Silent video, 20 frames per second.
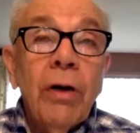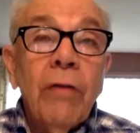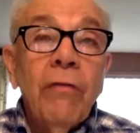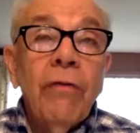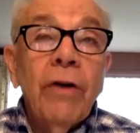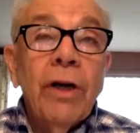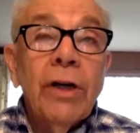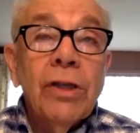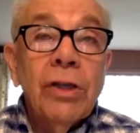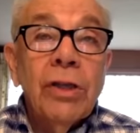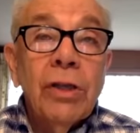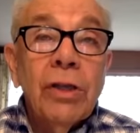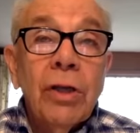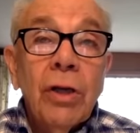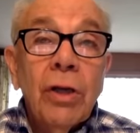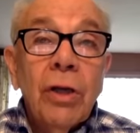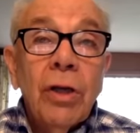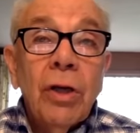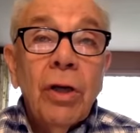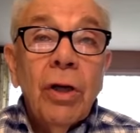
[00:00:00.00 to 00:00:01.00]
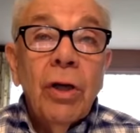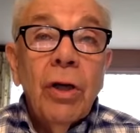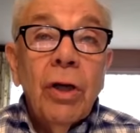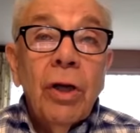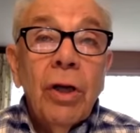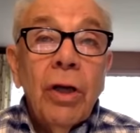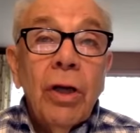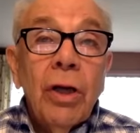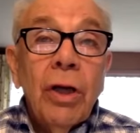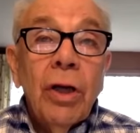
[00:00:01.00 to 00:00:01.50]
of us,
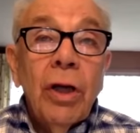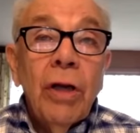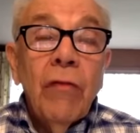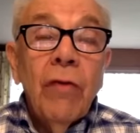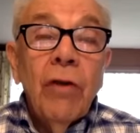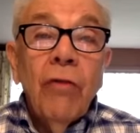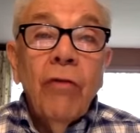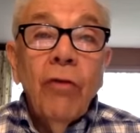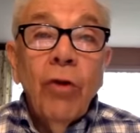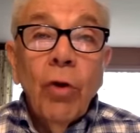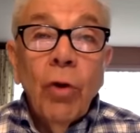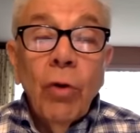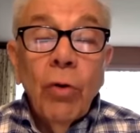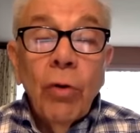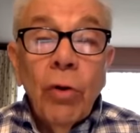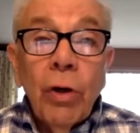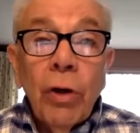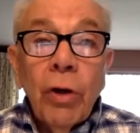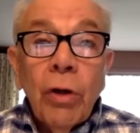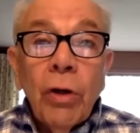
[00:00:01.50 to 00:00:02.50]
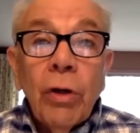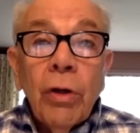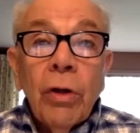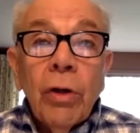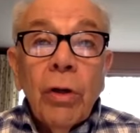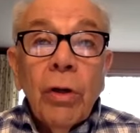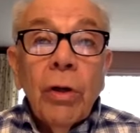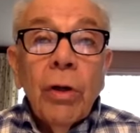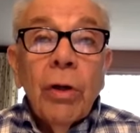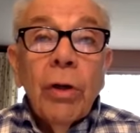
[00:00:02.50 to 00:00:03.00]
even if your
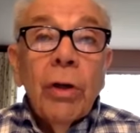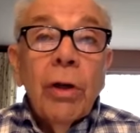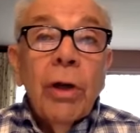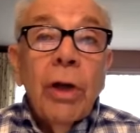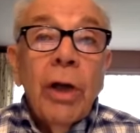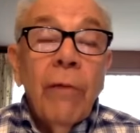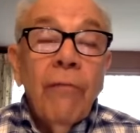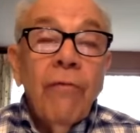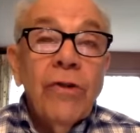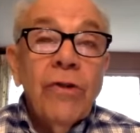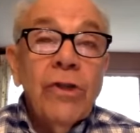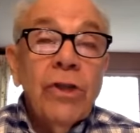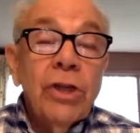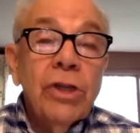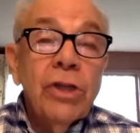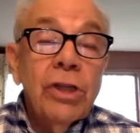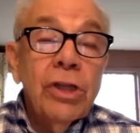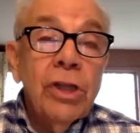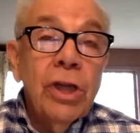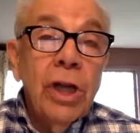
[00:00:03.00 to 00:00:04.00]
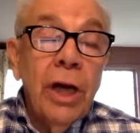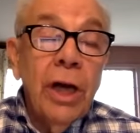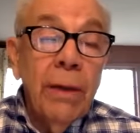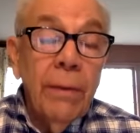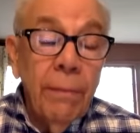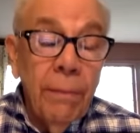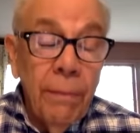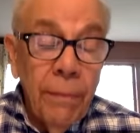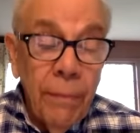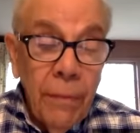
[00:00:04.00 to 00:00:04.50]
emphasis is
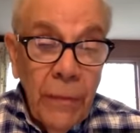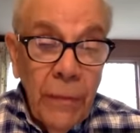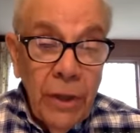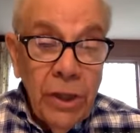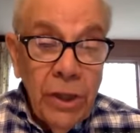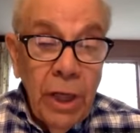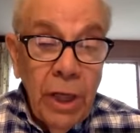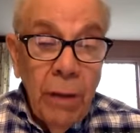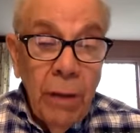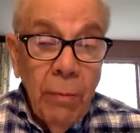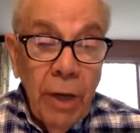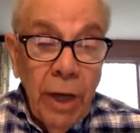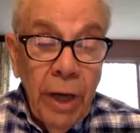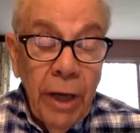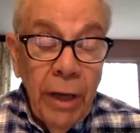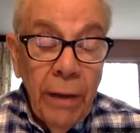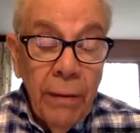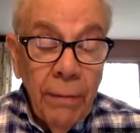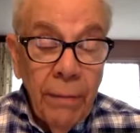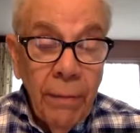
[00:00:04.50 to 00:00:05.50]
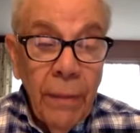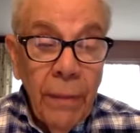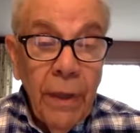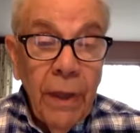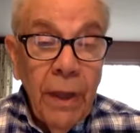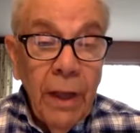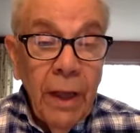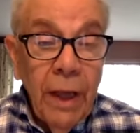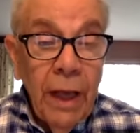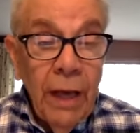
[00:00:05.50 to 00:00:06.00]
not mine.
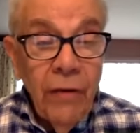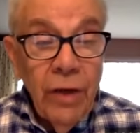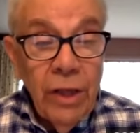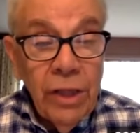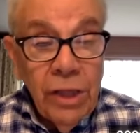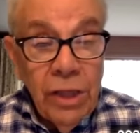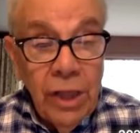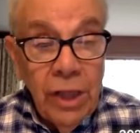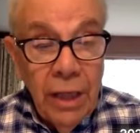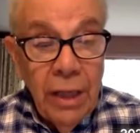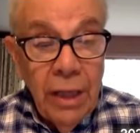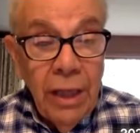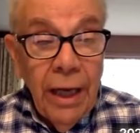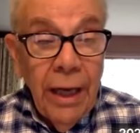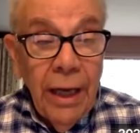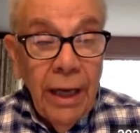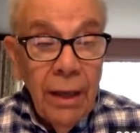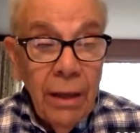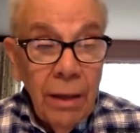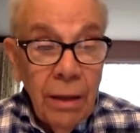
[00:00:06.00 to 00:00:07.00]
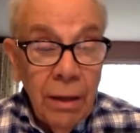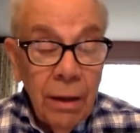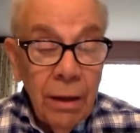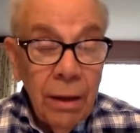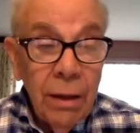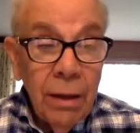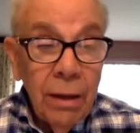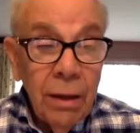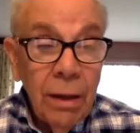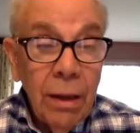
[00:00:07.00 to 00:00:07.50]
Having said that,
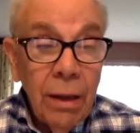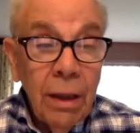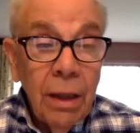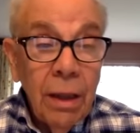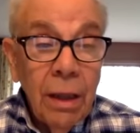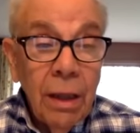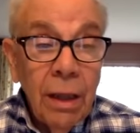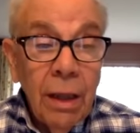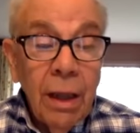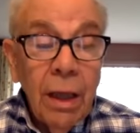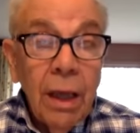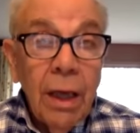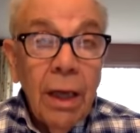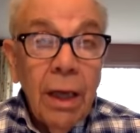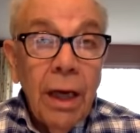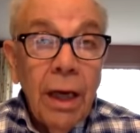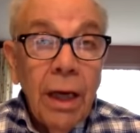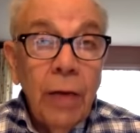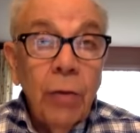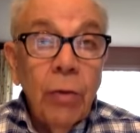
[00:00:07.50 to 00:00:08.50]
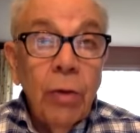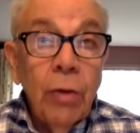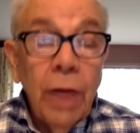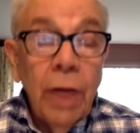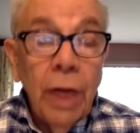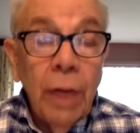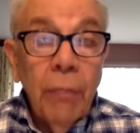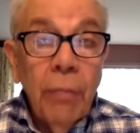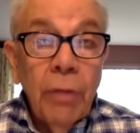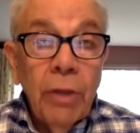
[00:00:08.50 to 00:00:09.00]
I do
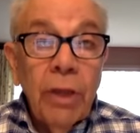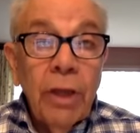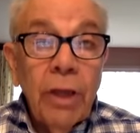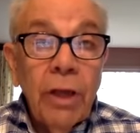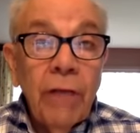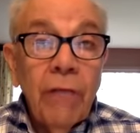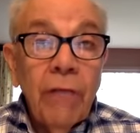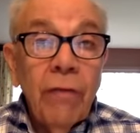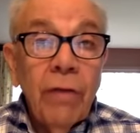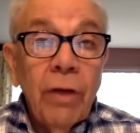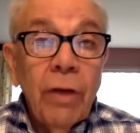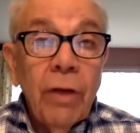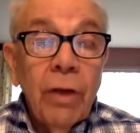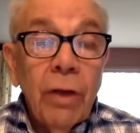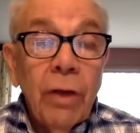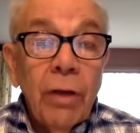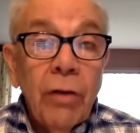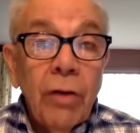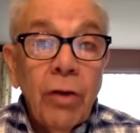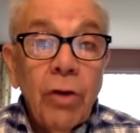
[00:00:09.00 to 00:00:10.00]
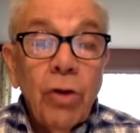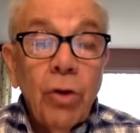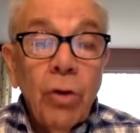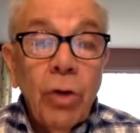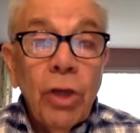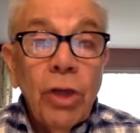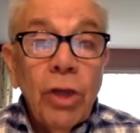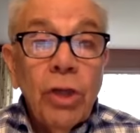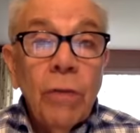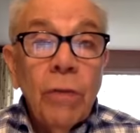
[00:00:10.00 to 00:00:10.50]
not believe that
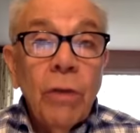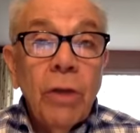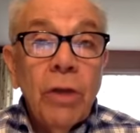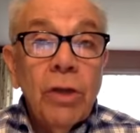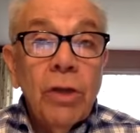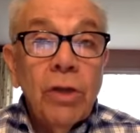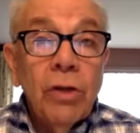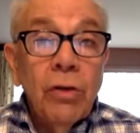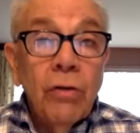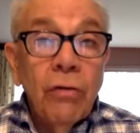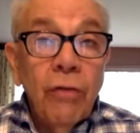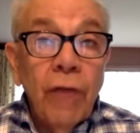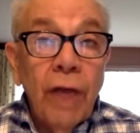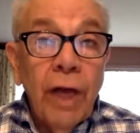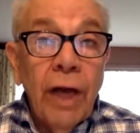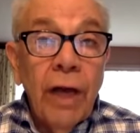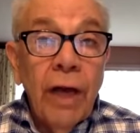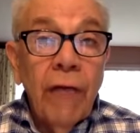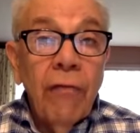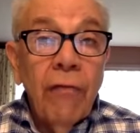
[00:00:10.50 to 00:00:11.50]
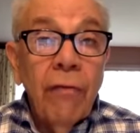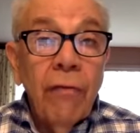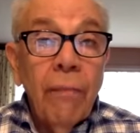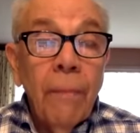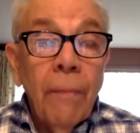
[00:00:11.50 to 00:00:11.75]
Judaism can survive